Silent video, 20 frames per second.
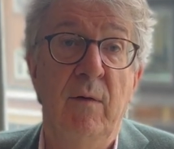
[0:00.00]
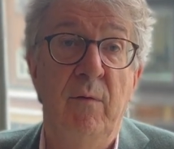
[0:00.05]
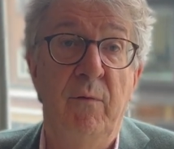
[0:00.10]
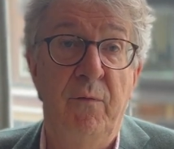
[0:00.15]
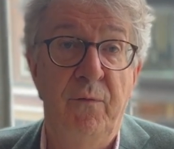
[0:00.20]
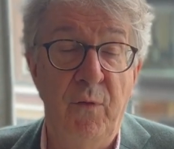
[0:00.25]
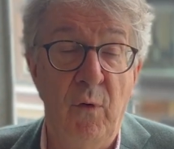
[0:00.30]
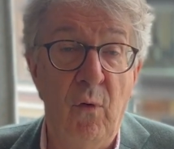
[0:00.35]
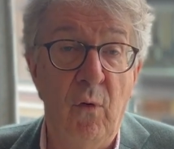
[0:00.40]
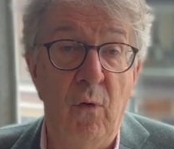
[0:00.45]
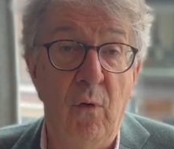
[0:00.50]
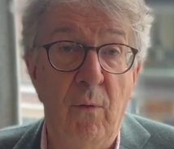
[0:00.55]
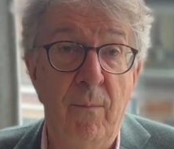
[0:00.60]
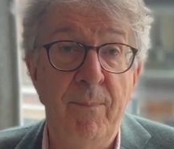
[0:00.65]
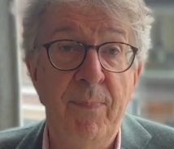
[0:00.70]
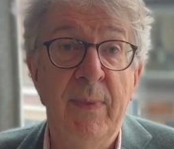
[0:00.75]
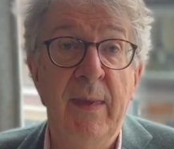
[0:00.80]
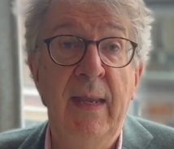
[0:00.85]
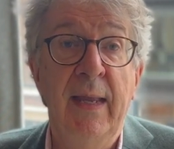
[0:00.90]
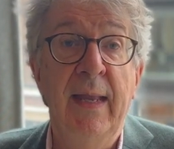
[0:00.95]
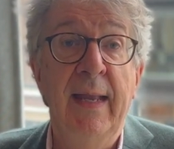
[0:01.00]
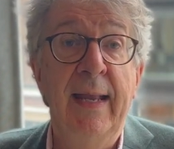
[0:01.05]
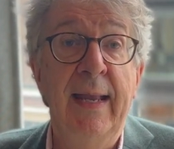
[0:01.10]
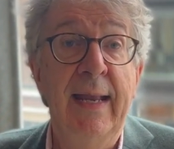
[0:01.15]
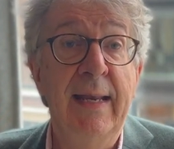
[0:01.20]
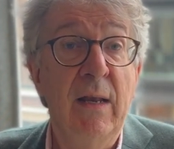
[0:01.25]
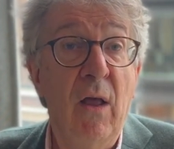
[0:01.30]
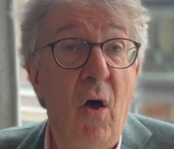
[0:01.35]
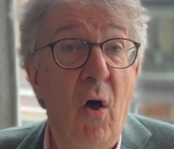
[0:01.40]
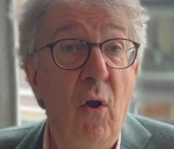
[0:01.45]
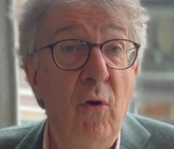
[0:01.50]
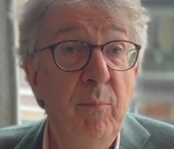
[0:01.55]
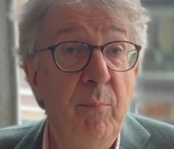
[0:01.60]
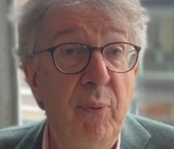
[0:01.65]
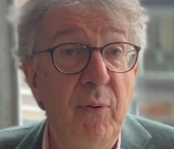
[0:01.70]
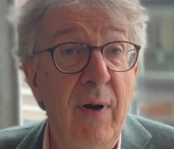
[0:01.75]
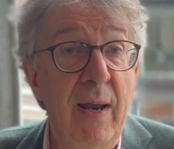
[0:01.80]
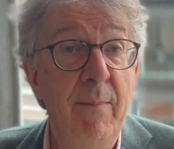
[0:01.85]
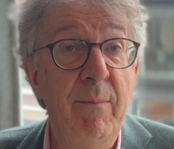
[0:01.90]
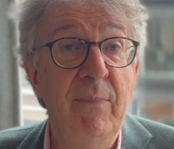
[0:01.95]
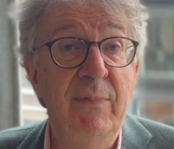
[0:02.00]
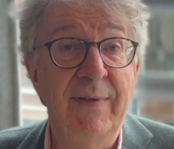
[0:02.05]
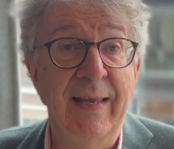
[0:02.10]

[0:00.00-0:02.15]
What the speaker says: Four, in on-prem